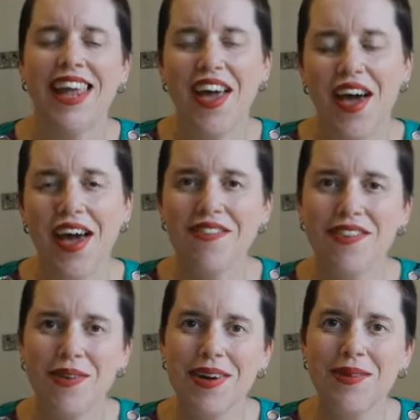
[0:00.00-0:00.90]
Hi
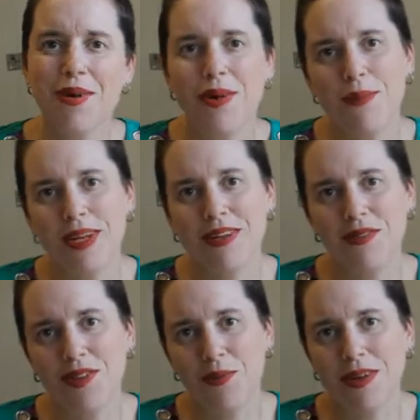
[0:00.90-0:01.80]
everyone, welcome back to
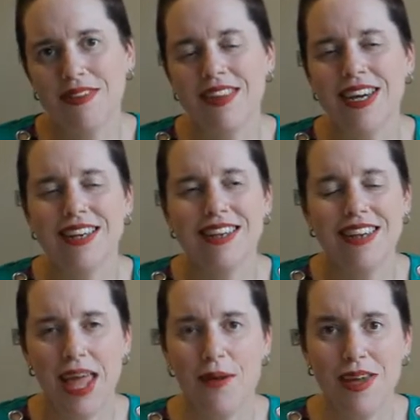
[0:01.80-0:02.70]
Vlogmas.
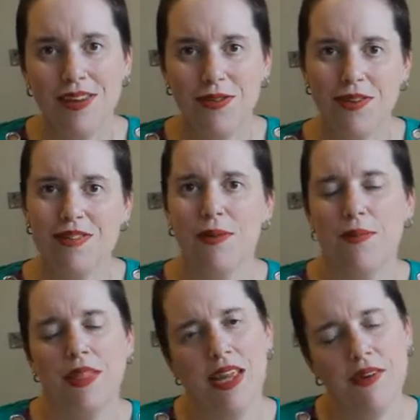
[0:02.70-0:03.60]
Today we are doing
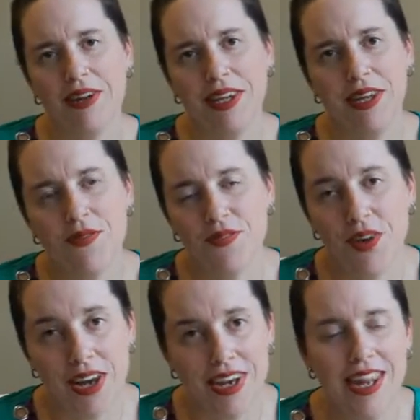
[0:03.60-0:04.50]
something really
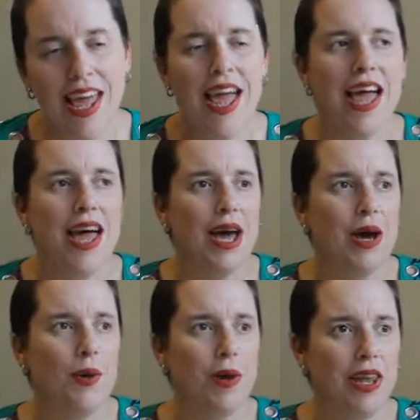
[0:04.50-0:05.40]
fun.
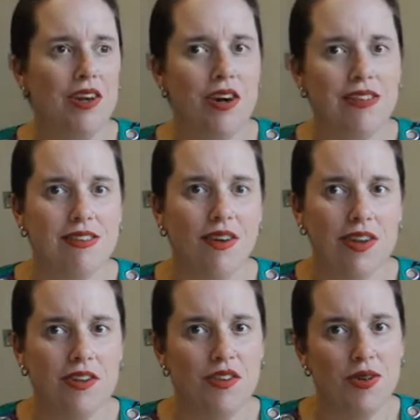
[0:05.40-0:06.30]
When I
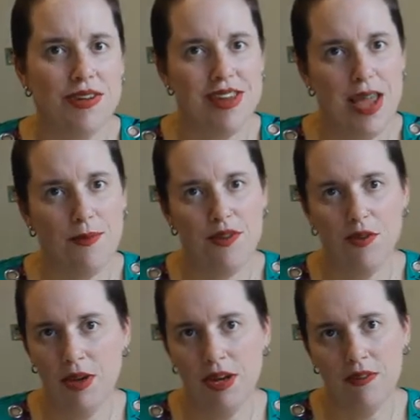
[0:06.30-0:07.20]
decided to attempt
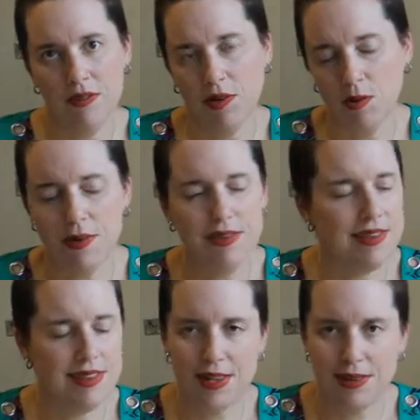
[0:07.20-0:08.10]
doing Vlogmas,
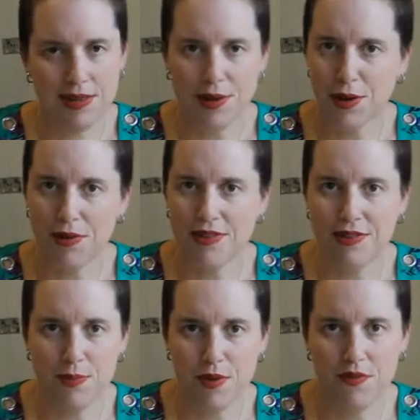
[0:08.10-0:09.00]
because as you know this
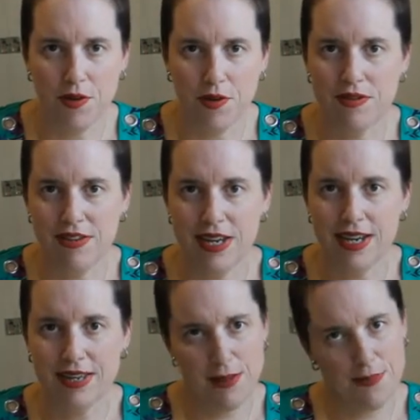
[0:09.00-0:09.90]
is my first year
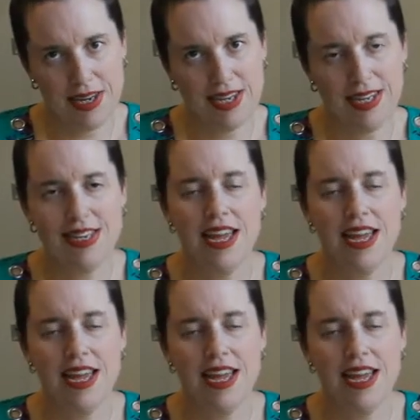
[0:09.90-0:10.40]
attempting it,